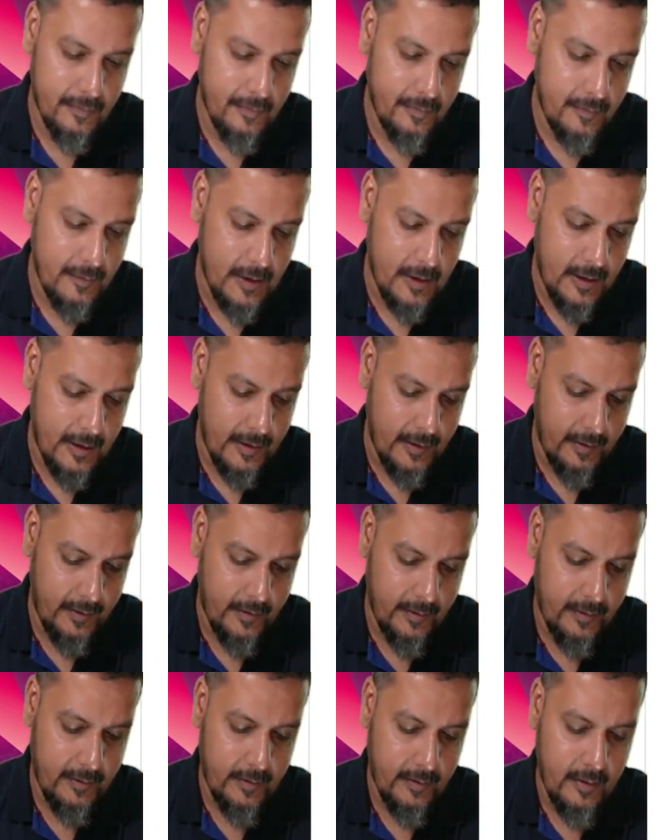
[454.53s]
It
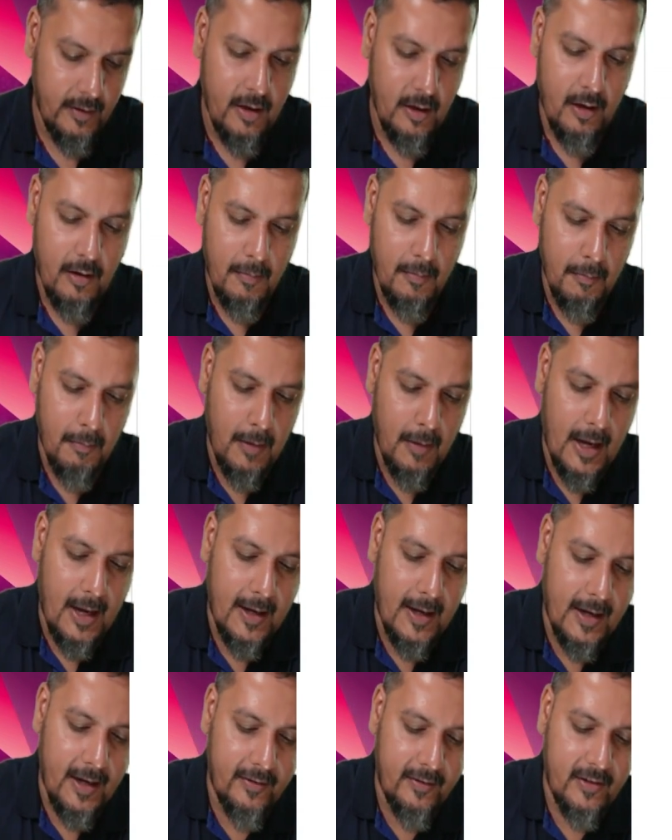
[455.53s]
is
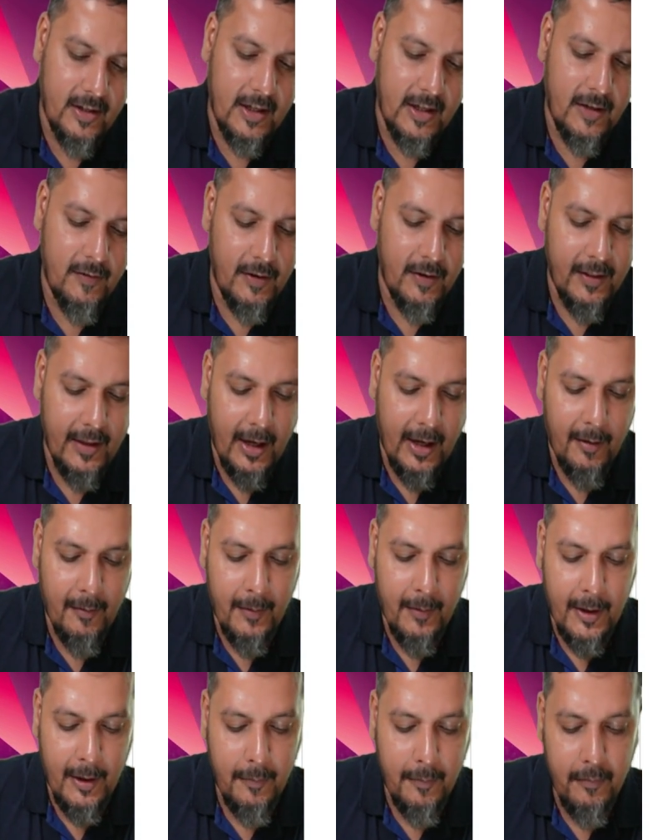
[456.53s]
Maharashtra given by
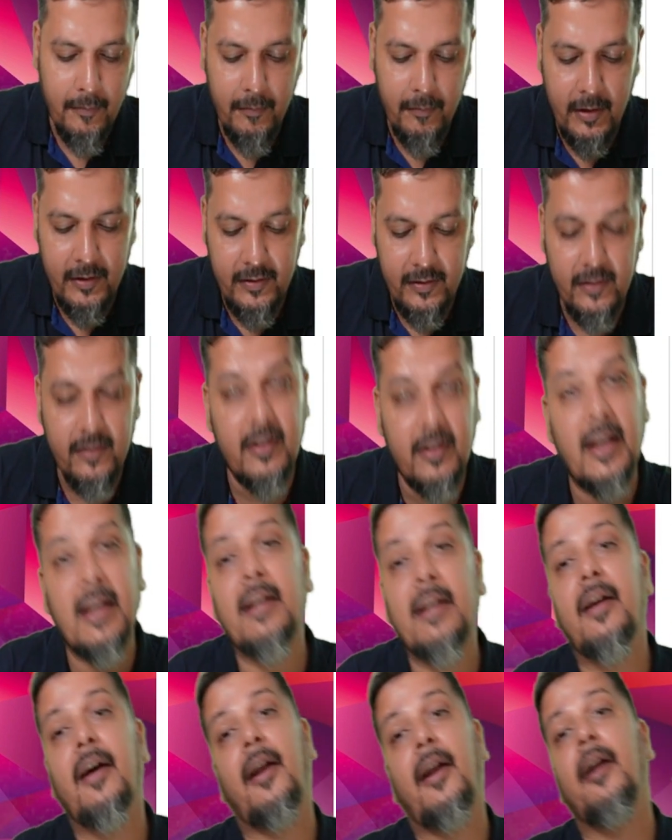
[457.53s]
them, which is
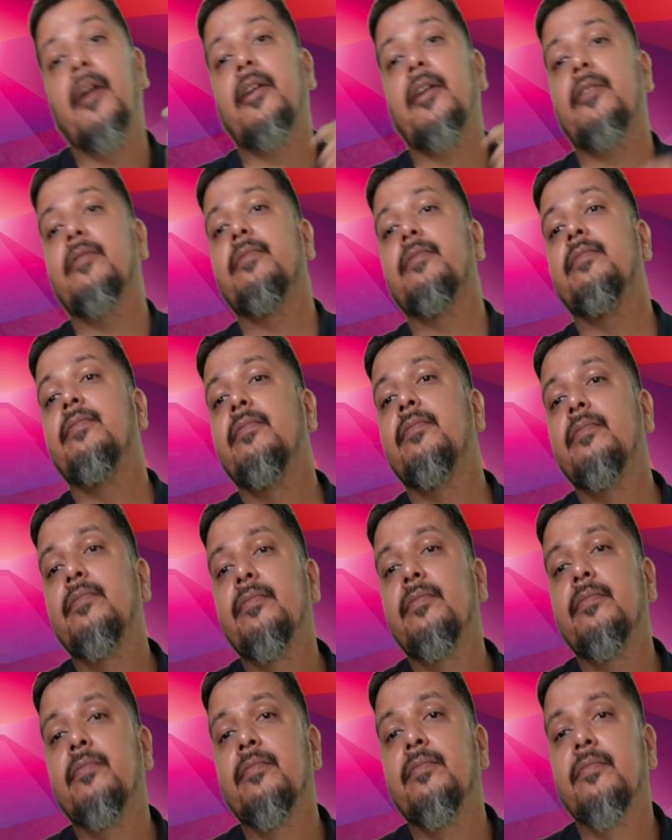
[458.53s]
incorrect.
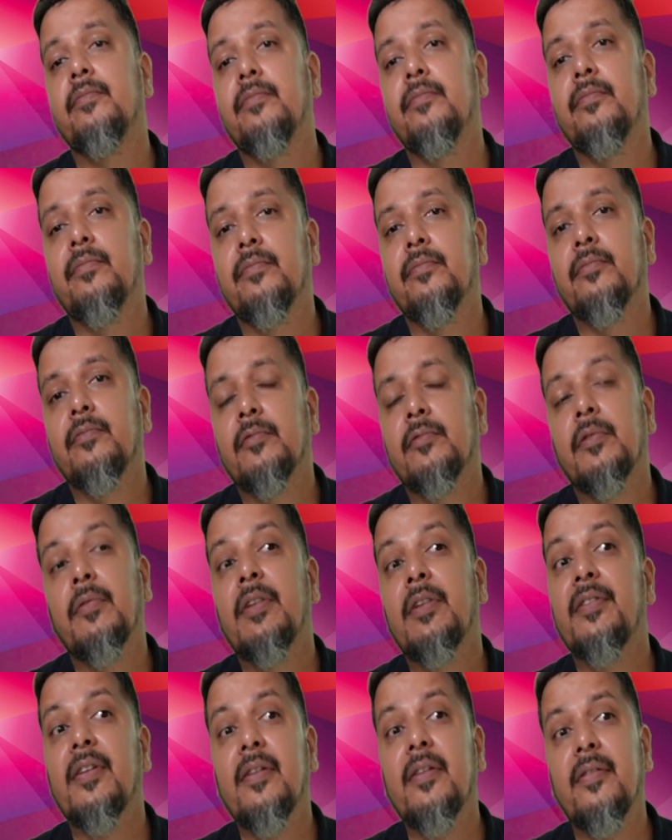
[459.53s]

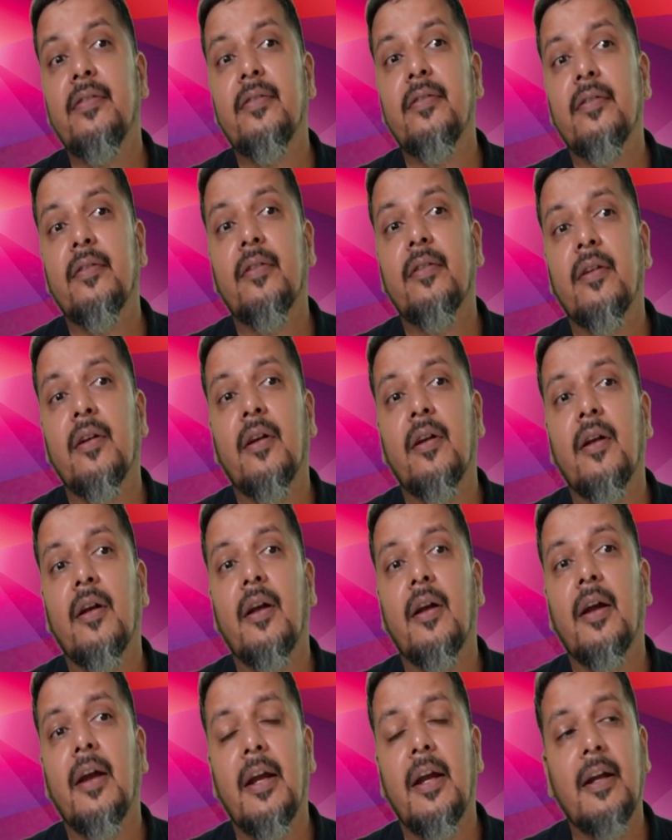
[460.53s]
Which is
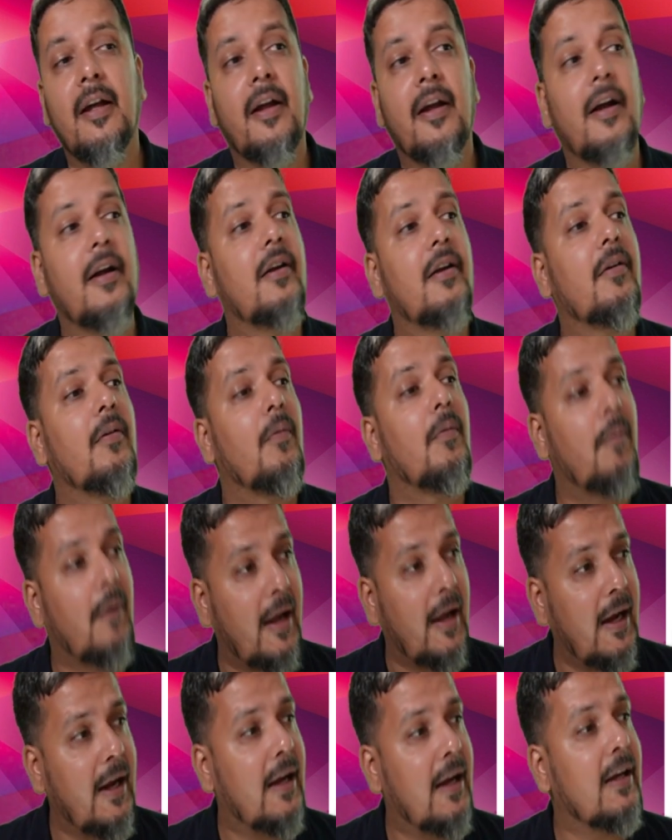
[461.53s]
incorrect. Why
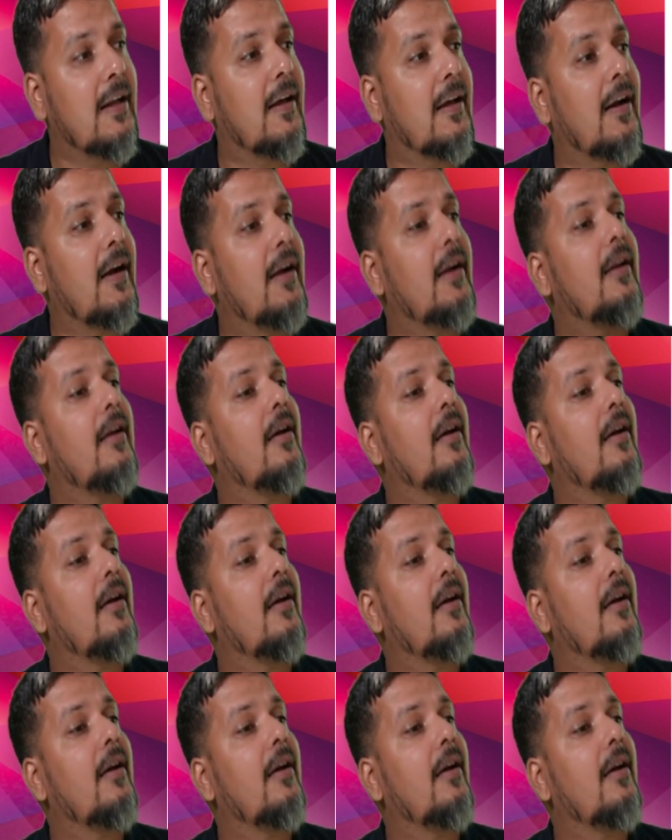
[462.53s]
incorrect?